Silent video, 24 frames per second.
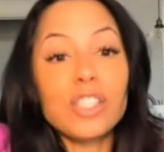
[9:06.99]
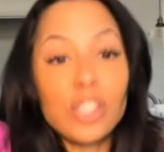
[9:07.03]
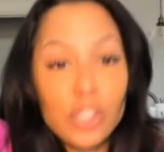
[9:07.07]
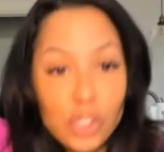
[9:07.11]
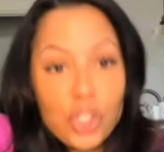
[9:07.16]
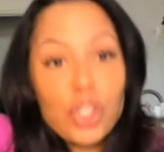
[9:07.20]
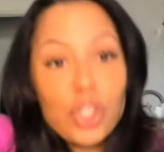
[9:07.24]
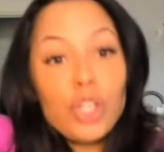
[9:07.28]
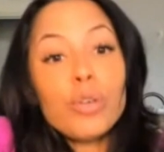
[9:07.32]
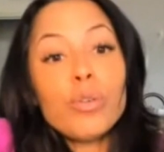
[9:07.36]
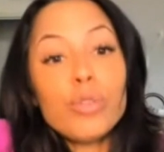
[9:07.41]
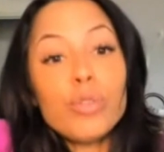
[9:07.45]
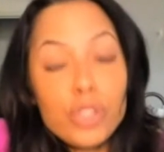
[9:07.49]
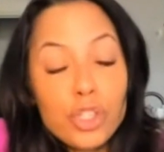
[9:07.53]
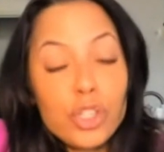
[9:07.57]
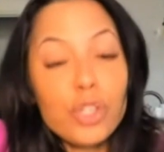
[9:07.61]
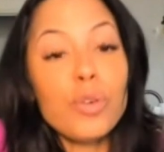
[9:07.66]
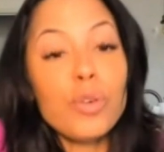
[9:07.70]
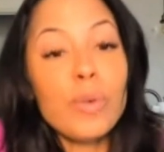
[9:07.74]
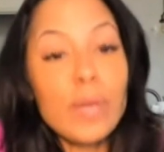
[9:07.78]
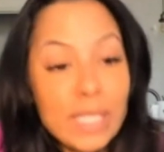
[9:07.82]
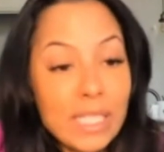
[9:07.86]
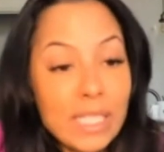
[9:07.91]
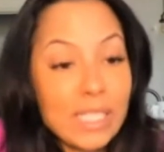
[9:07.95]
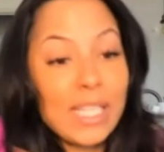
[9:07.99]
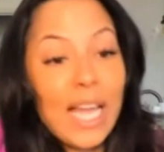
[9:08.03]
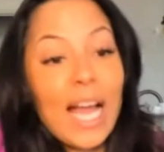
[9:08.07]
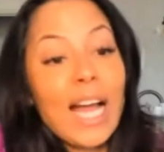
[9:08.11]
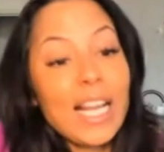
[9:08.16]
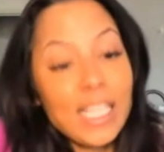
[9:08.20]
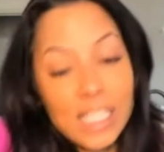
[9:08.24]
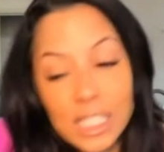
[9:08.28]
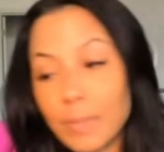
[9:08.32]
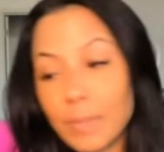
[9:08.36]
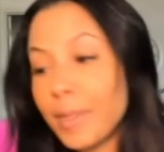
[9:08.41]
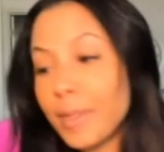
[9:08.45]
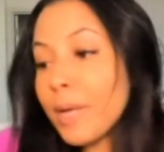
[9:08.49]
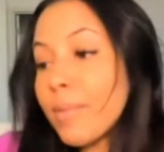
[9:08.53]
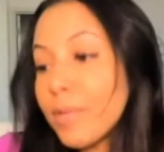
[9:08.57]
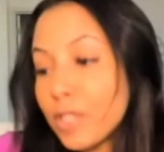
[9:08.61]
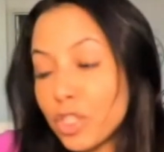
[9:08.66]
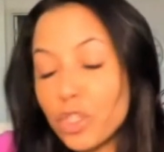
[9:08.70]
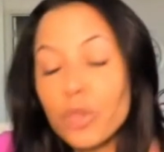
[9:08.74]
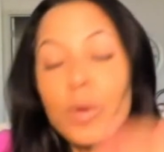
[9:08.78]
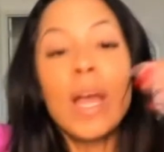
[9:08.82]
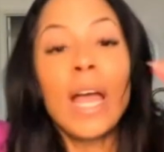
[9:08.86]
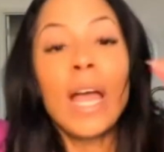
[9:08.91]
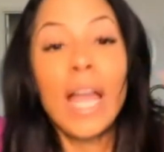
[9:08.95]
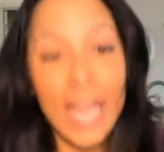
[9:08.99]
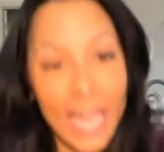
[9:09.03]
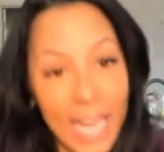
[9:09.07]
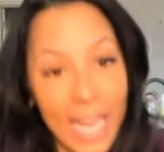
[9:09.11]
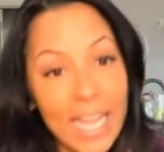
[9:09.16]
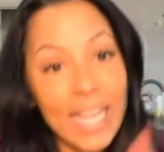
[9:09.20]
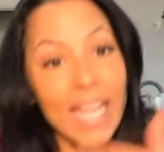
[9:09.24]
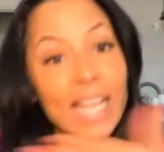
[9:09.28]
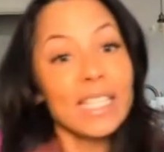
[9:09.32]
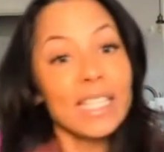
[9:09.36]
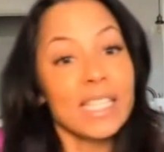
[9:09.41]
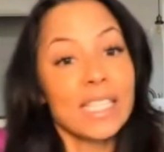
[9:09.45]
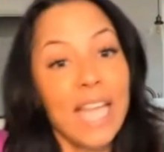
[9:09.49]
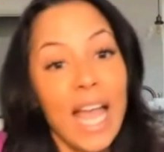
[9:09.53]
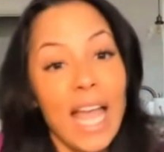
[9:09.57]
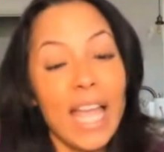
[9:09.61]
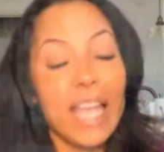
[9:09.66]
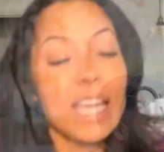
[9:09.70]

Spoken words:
to choose you and decides to be with you, he gets that